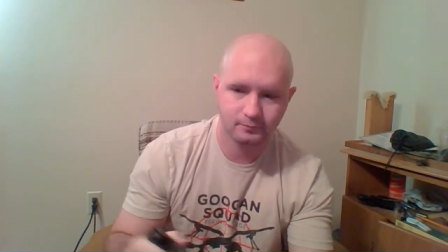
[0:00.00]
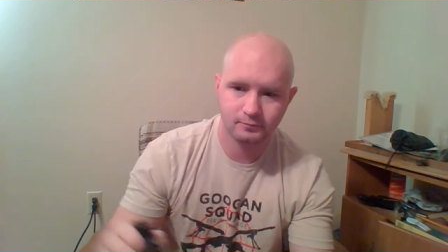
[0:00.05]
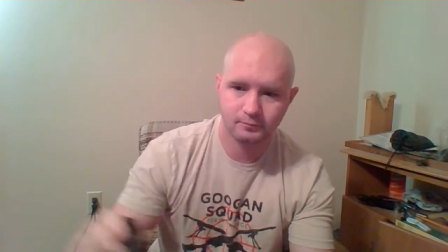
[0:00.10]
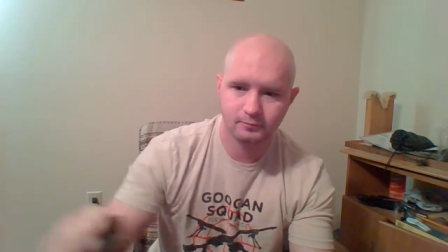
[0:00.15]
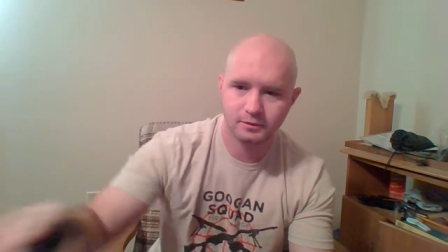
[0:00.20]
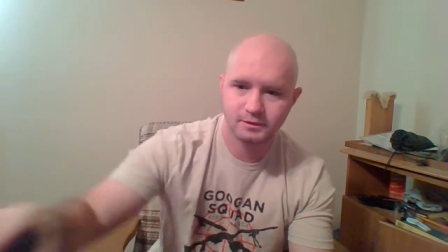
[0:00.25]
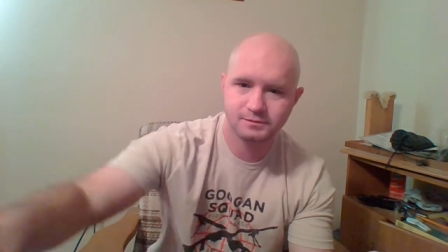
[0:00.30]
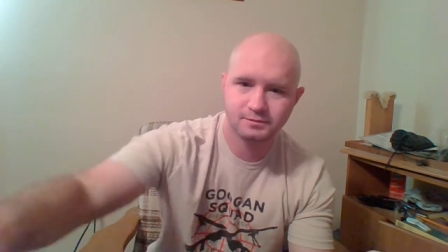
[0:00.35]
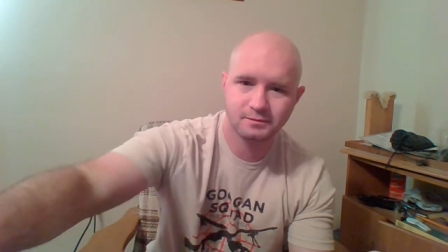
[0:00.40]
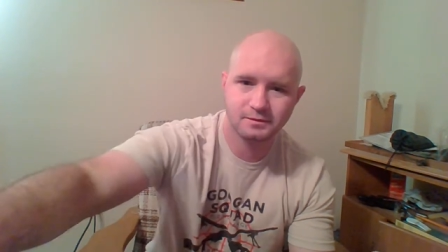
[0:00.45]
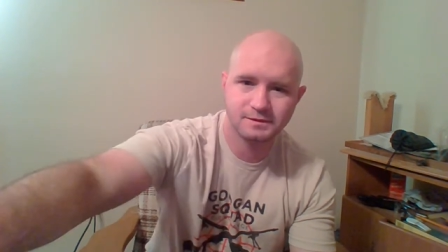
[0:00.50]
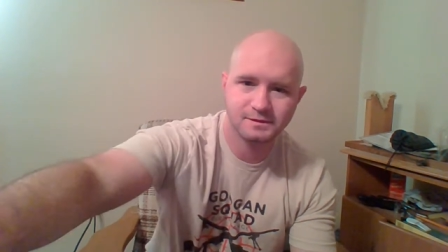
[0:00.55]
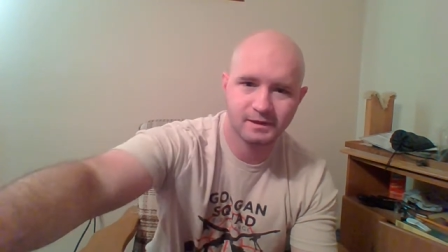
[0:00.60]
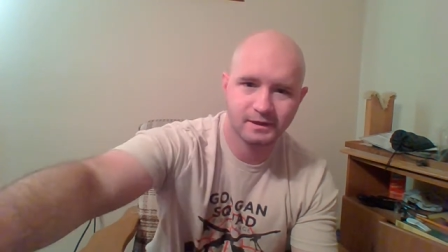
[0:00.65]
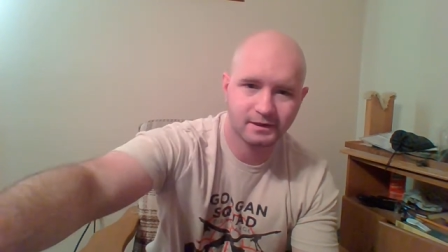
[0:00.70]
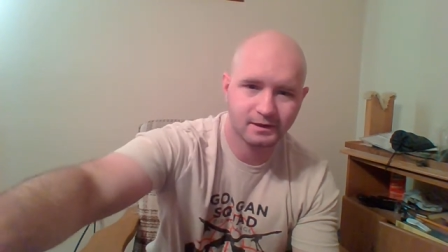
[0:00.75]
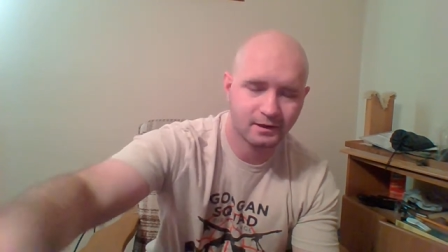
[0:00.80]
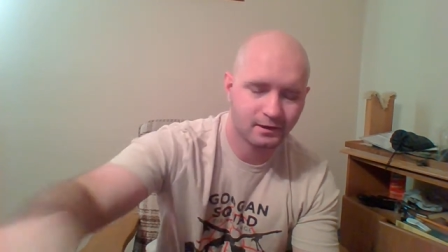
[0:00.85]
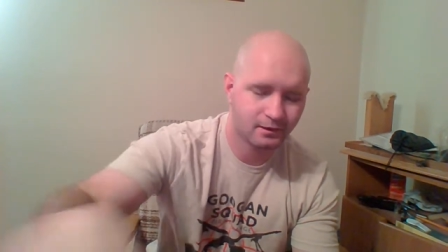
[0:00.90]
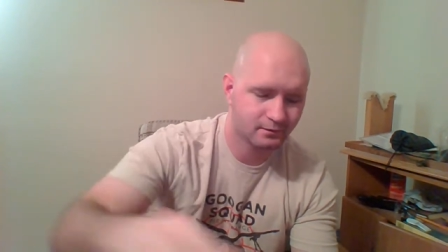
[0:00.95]
which was
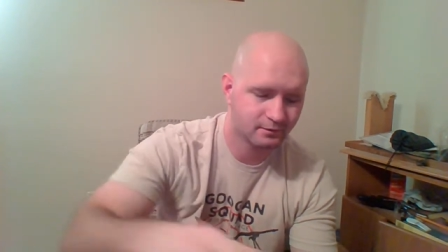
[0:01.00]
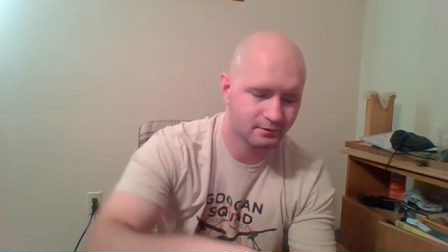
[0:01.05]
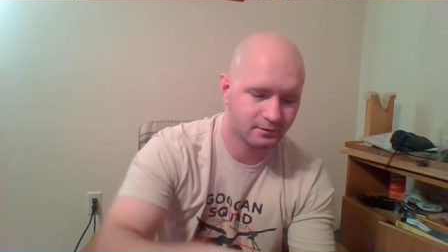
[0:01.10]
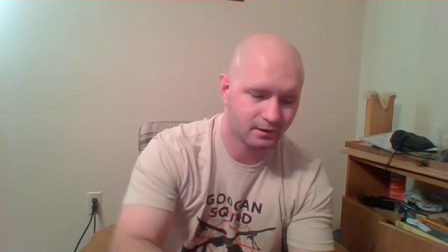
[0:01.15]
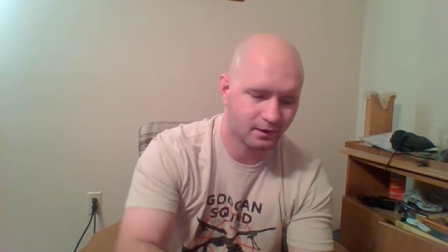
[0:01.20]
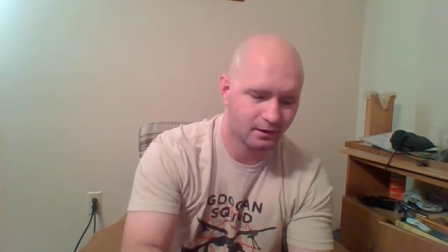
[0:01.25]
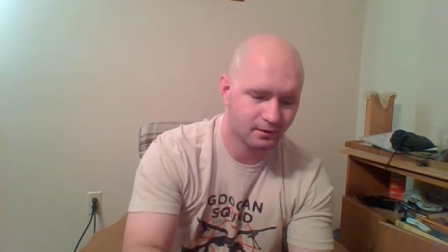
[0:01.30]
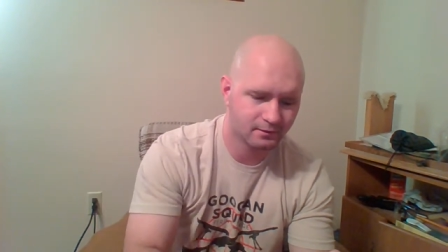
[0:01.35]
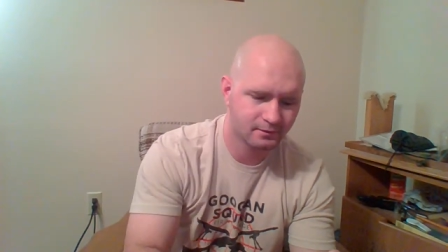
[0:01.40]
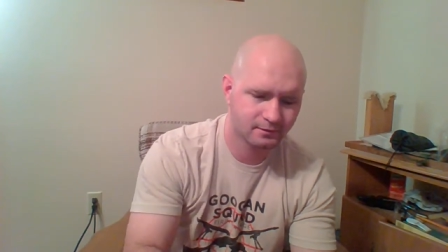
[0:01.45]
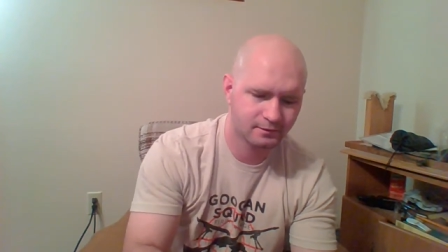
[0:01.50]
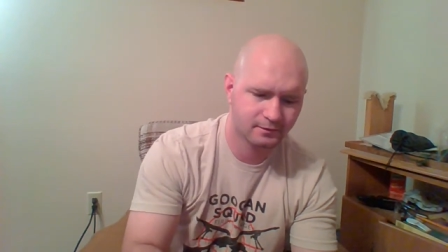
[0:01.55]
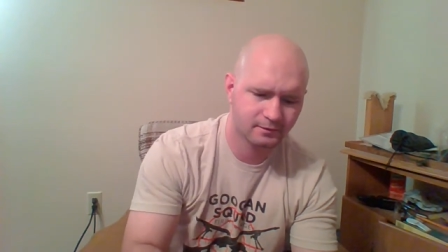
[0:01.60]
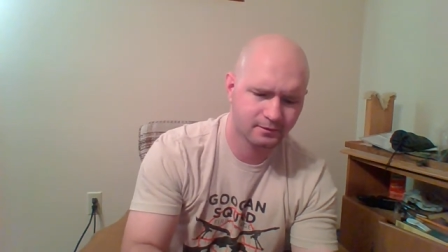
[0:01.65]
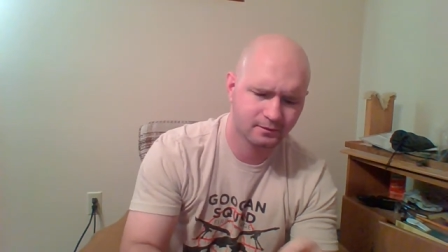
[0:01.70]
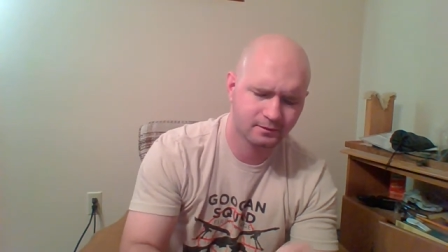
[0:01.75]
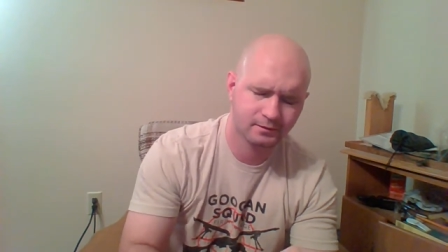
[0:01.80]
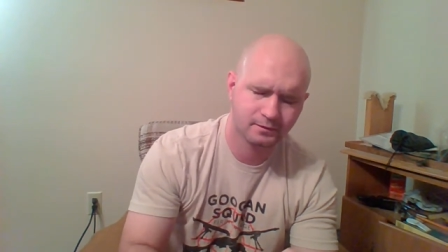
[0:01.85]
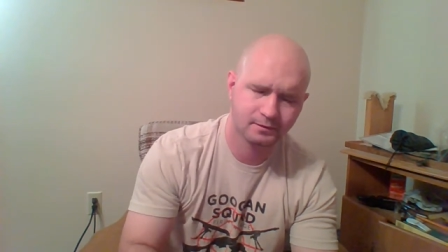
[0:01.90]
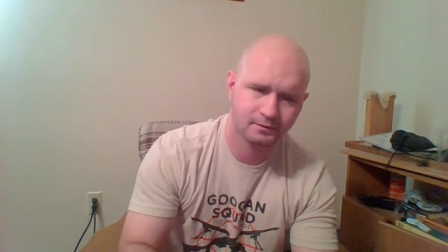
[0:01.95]
like $100,
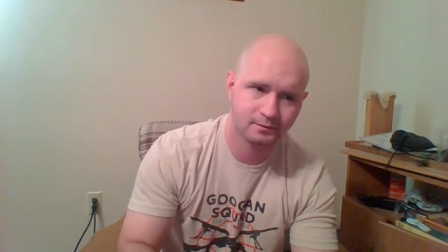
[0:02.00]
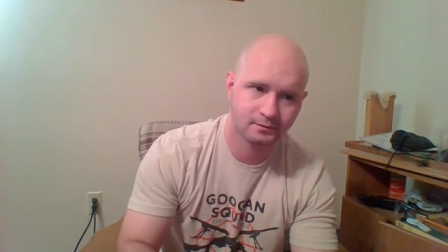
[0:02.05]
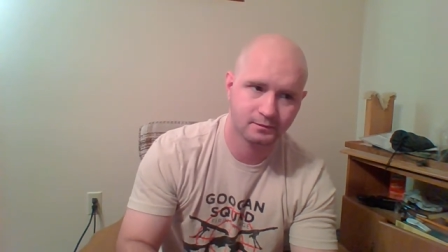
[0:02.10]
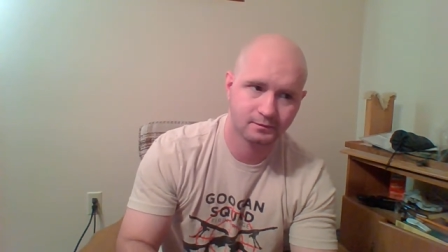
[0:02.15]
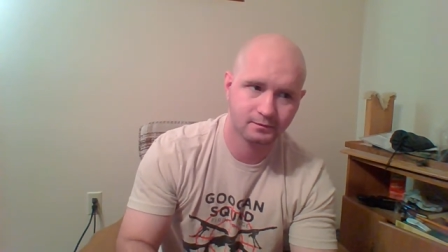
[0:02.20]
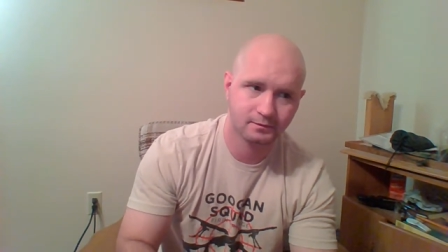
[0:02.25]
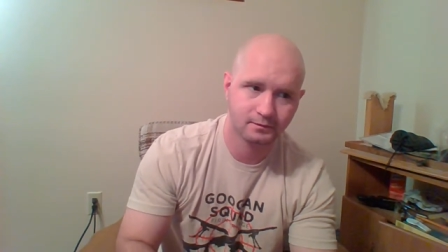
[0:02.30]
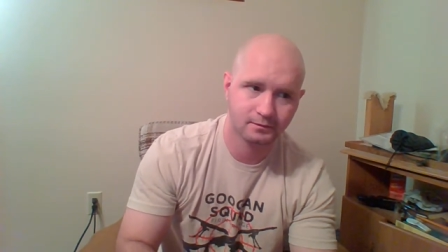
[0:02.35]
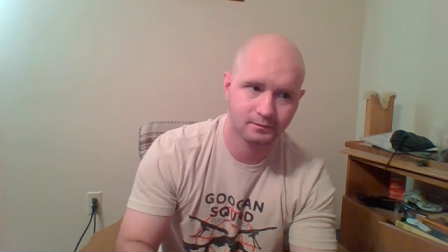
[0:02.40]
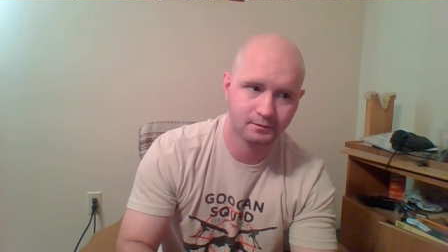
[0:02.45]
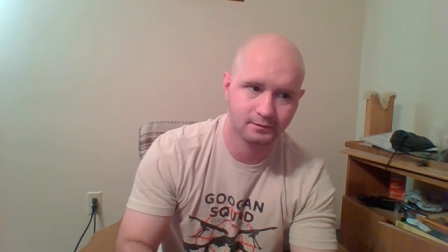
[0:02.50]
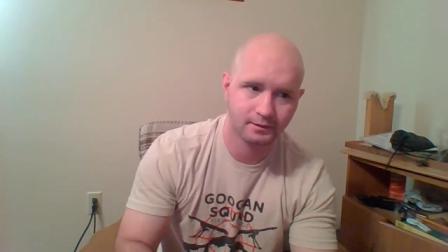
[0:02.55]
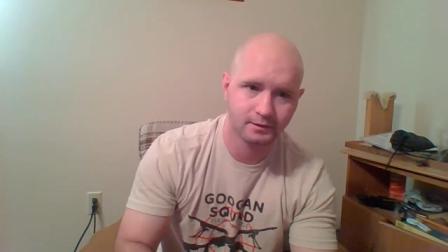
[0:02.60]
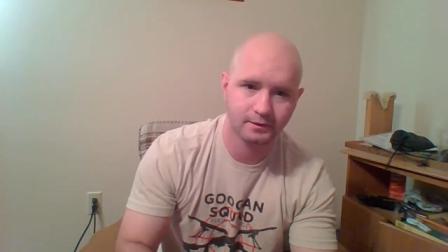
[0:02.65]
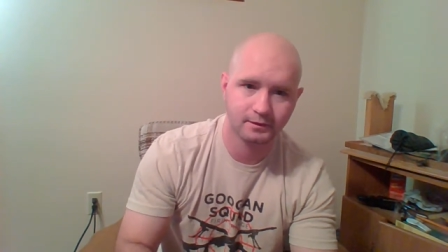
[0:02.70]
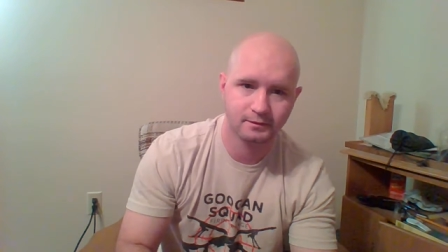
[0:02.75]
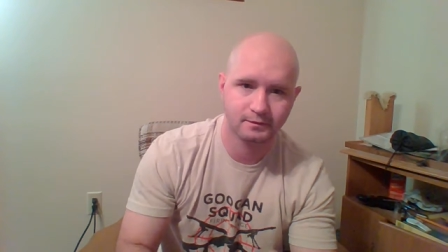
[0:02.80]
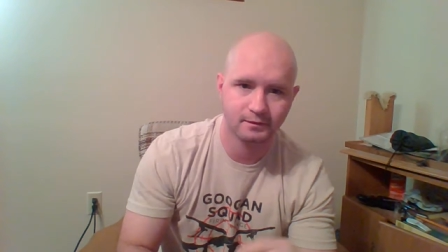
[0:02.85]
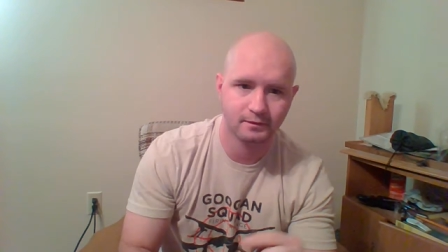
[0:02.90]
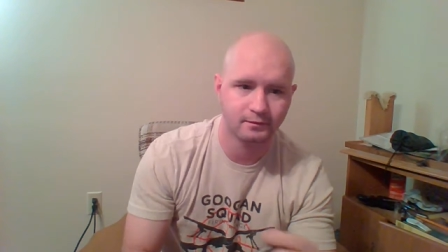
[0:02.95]
I
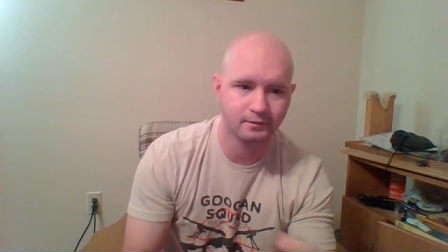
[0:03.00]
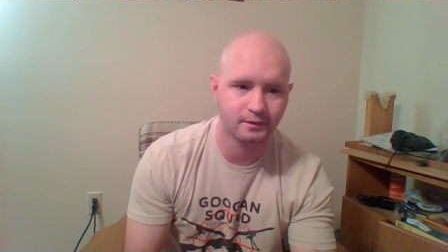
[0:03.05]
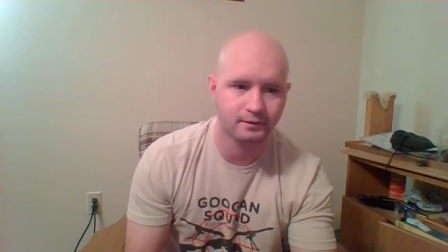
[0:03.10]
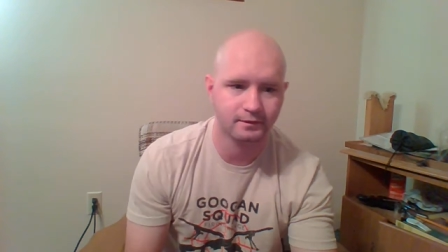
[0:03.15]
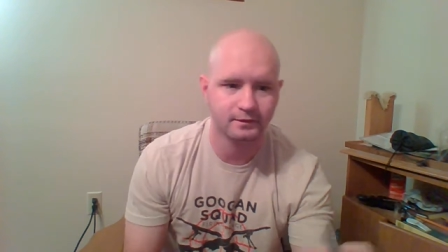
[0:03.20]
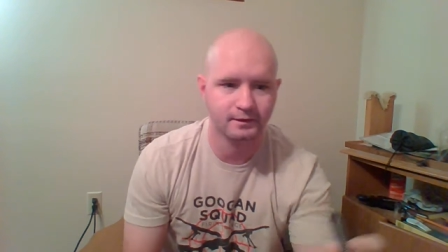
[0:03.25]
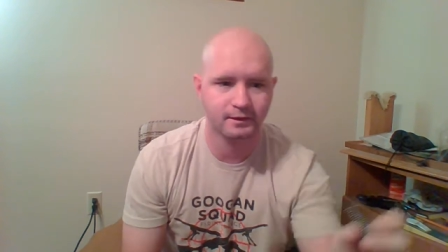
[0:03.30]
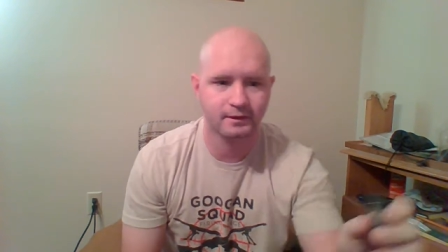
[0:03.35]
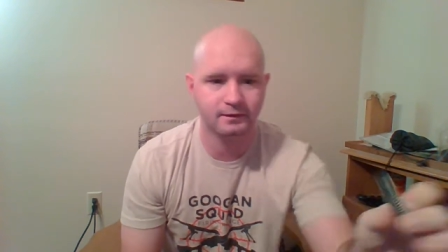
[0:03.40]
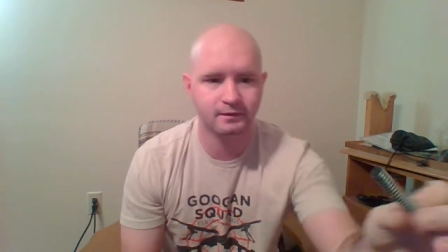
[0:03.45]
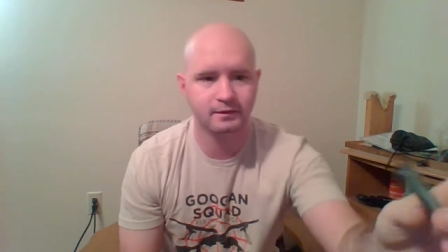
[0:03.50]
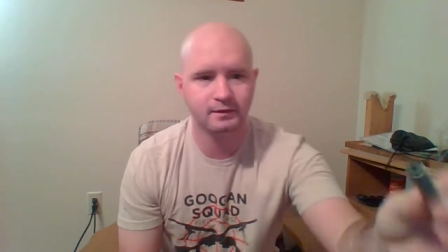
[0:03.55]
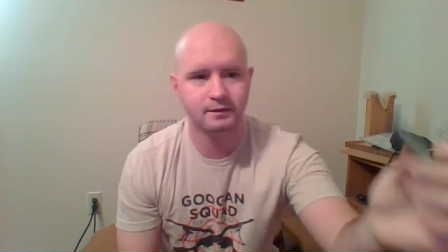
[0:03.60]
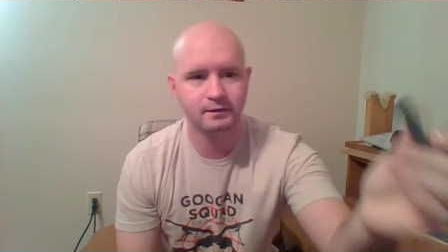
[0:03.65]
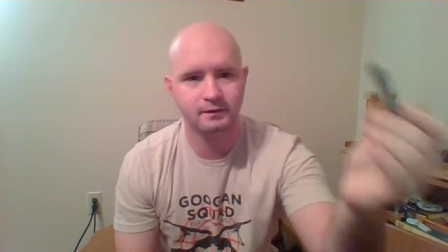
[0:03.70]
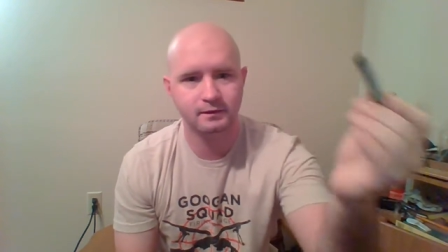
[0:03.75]
think, something like that.